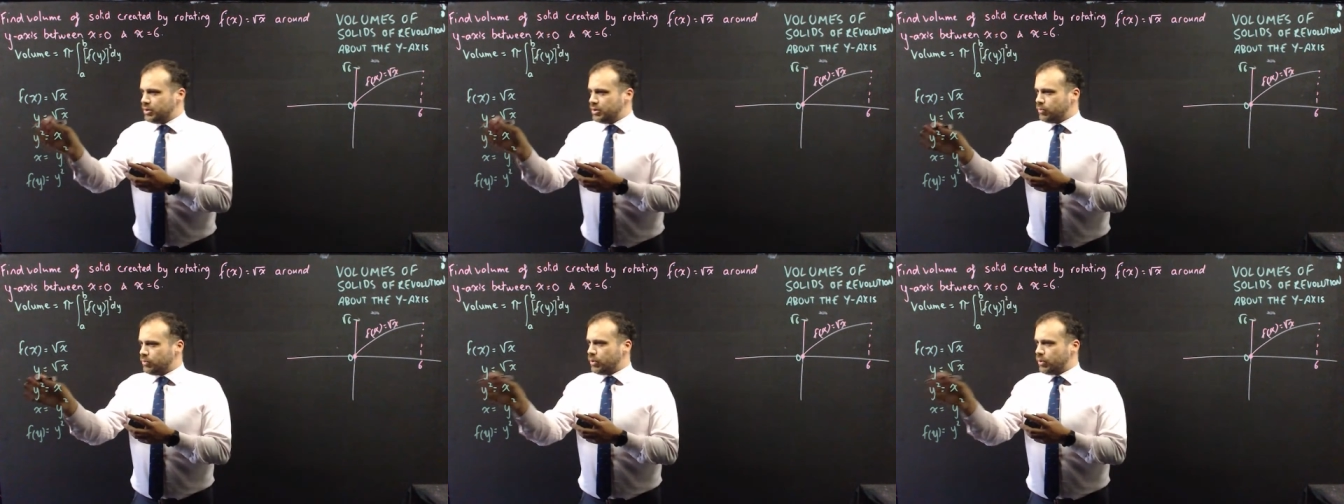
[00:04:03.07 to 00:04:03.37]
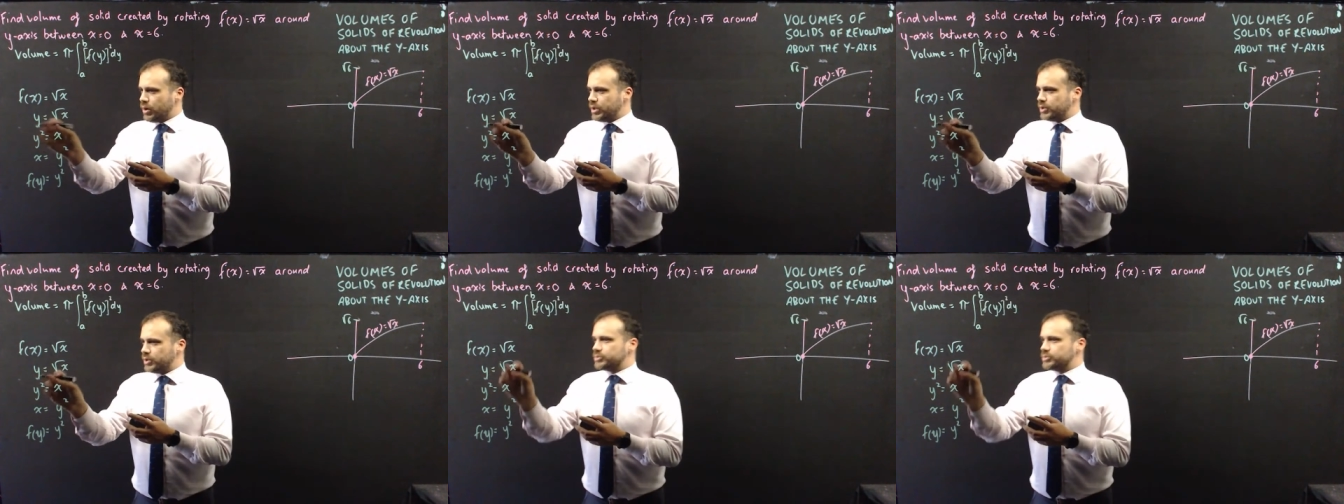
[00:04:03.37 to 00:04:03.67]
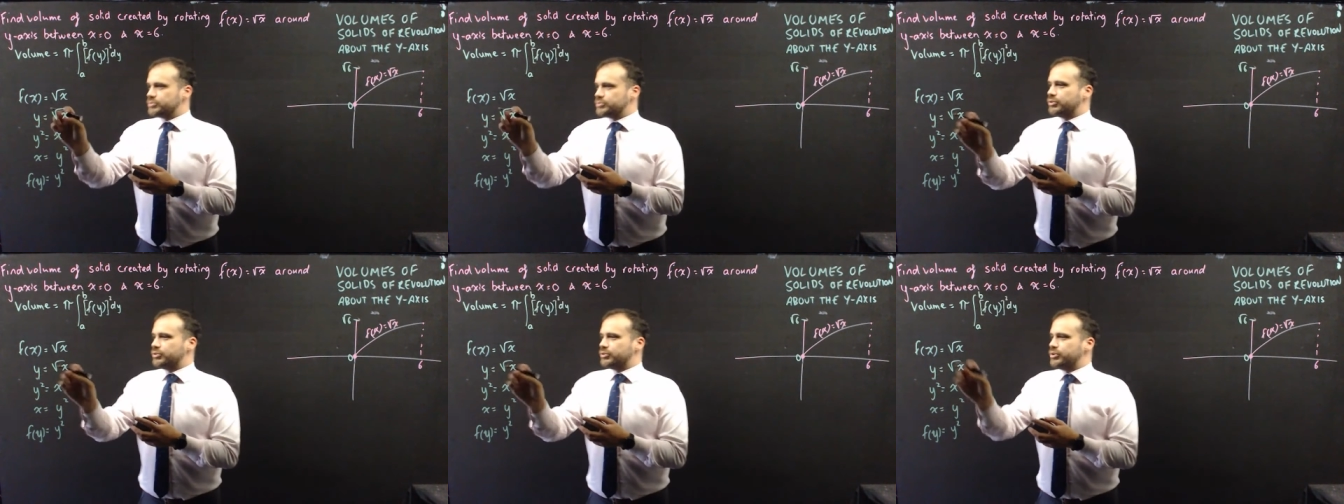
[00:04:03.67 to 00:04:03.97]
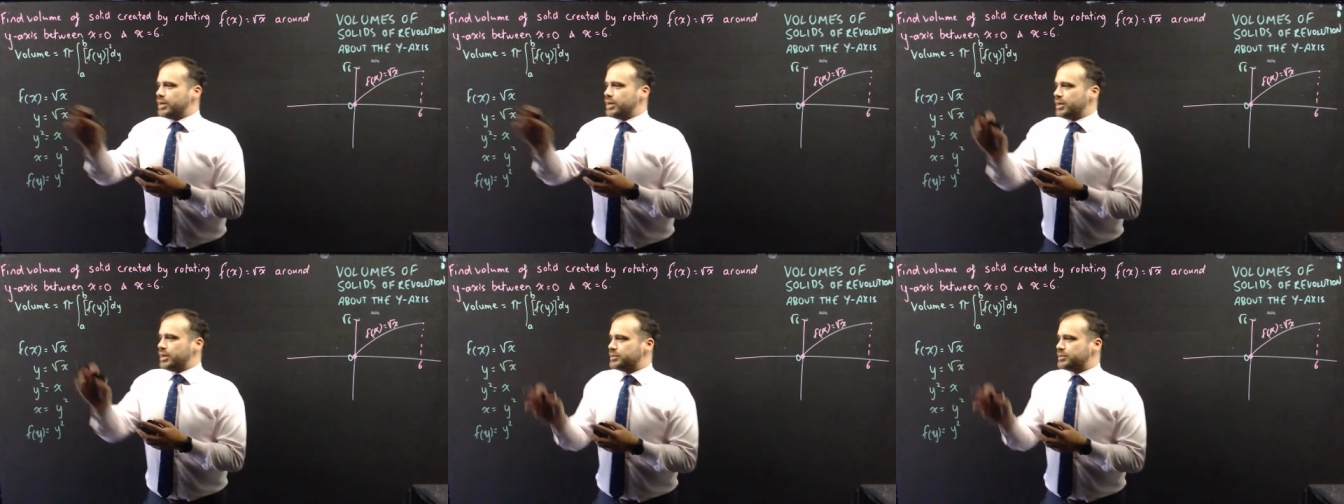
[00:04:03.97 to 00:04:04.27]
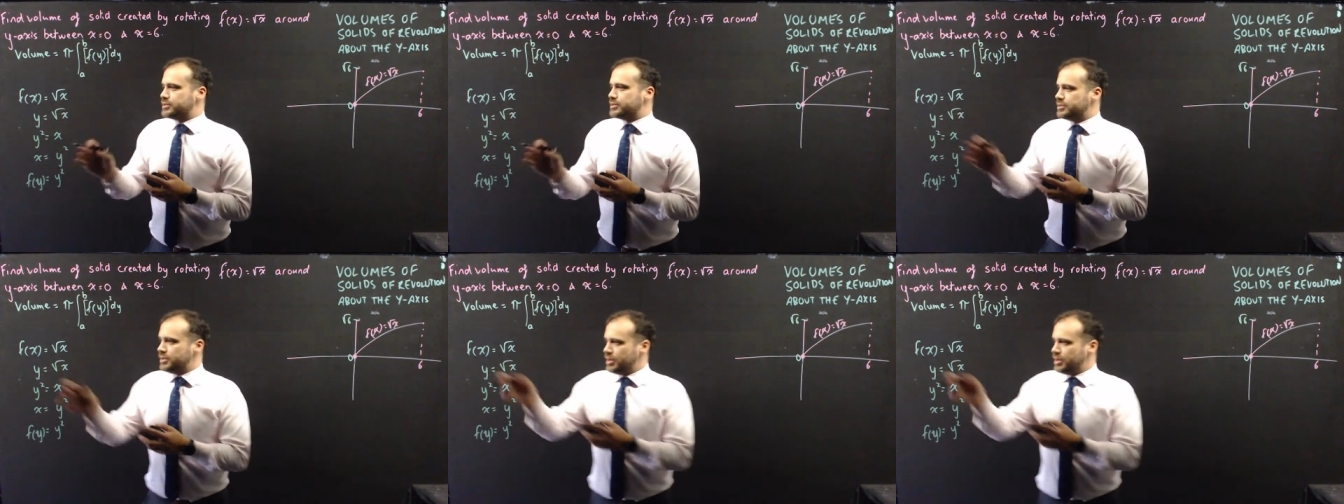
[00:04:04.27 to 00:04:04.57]
y equals root
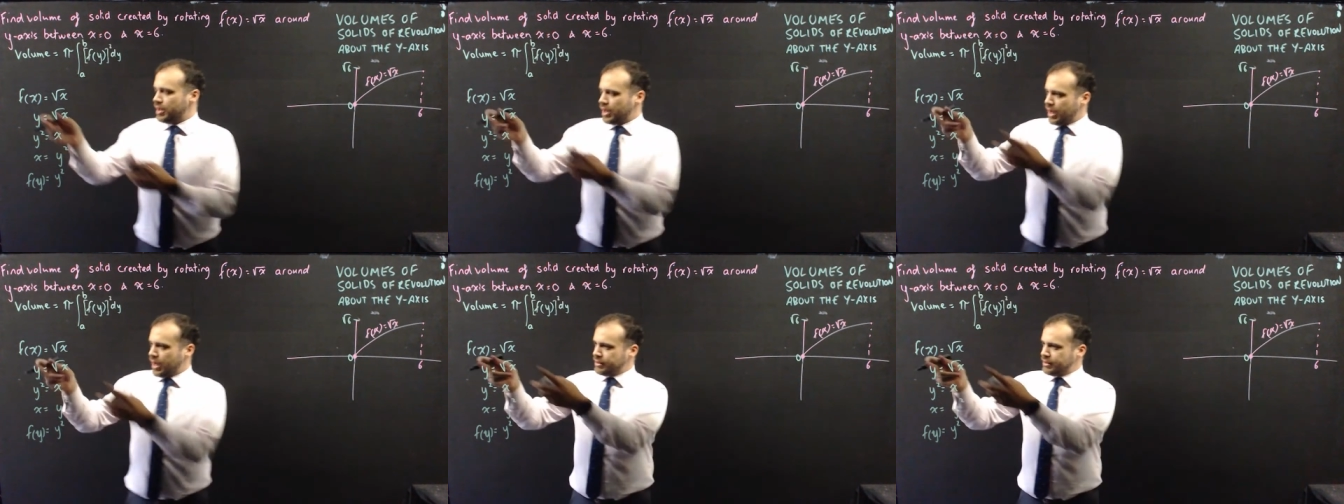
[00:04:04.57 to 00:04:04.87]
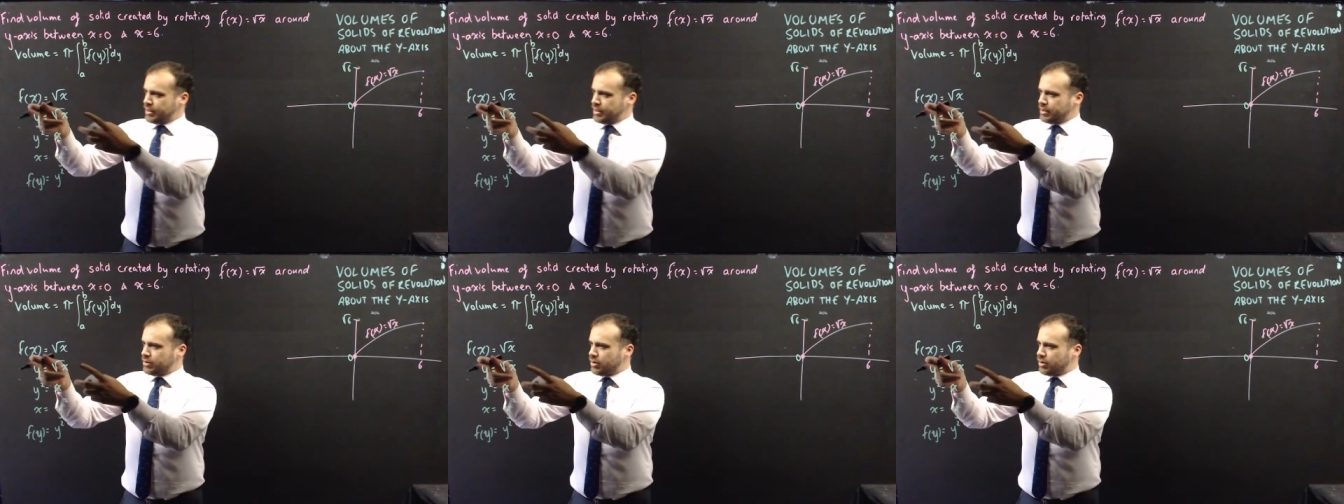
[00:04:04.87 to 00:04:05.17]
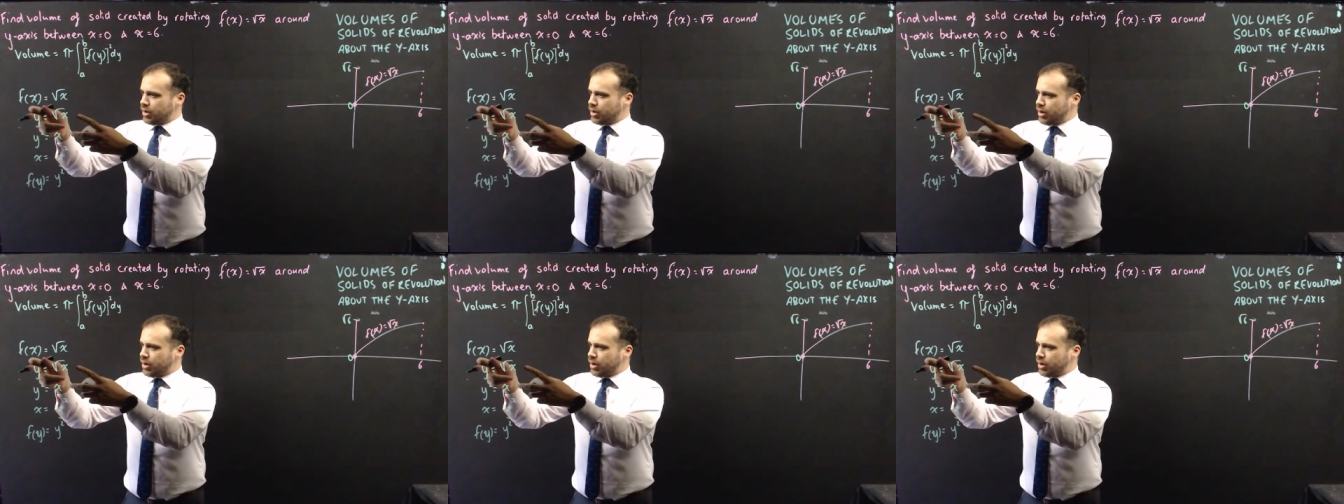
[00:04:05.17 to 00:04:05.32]
x. And then